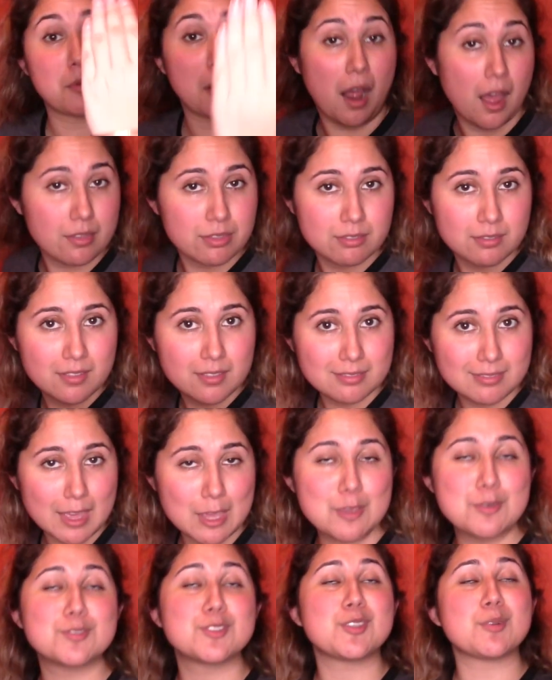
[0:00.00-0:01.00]
broth.
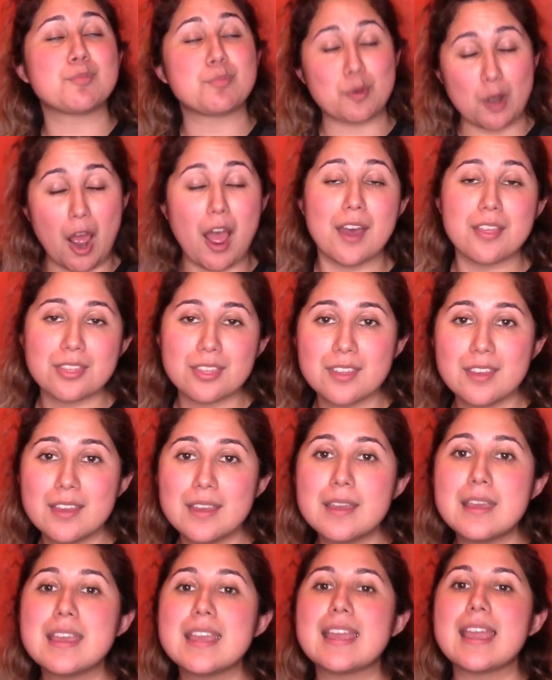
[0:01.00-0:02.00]
They use the broth
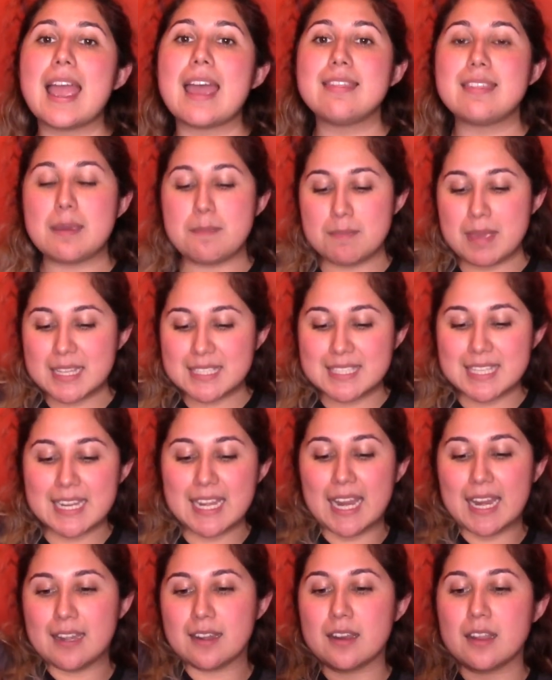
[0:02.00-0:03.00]
and they mix
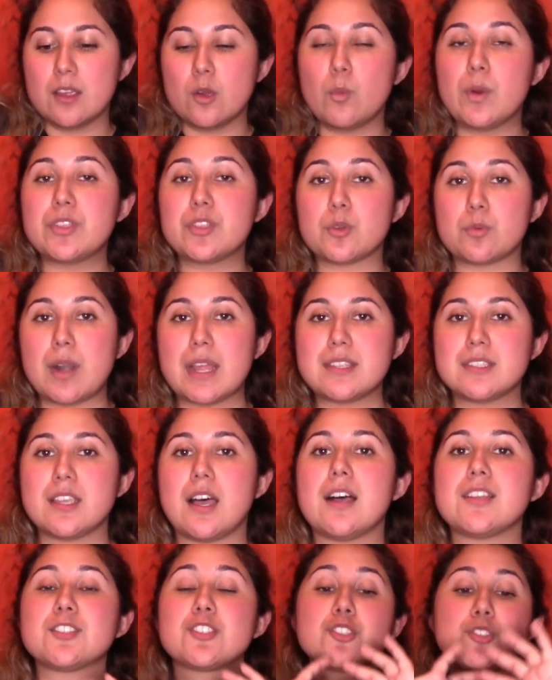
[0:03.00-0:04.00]
it in with the red
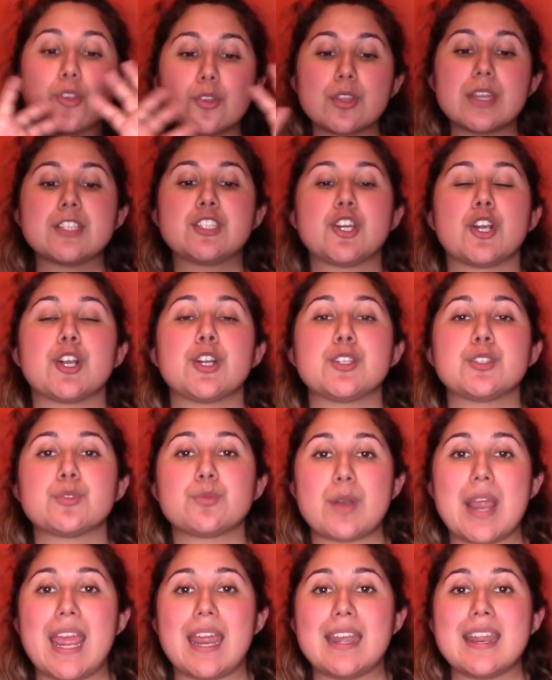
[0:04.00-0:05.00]
sauce so it
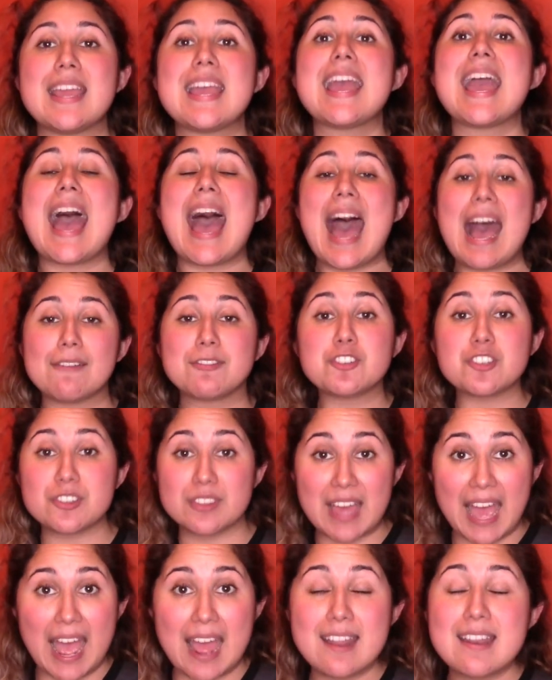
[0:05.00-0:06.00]
turns red. After
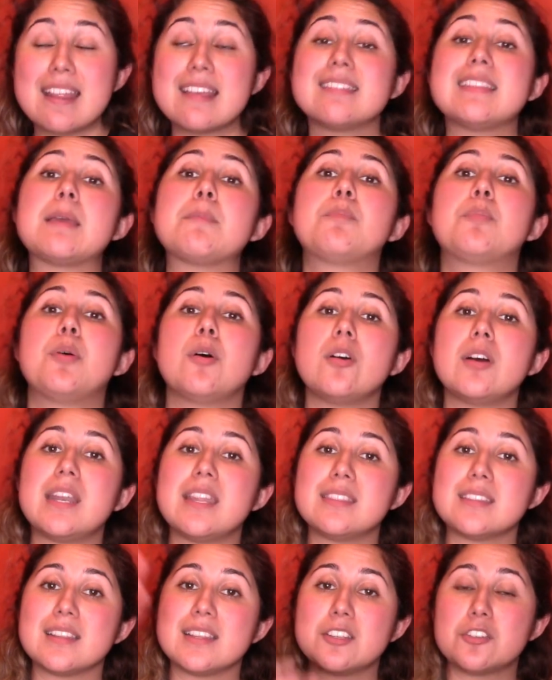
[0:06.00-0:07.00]
that, they put
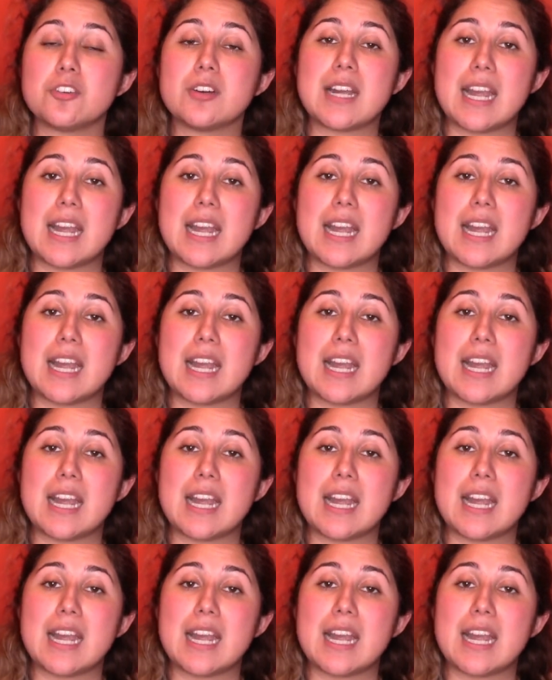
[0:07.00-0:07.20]
in the little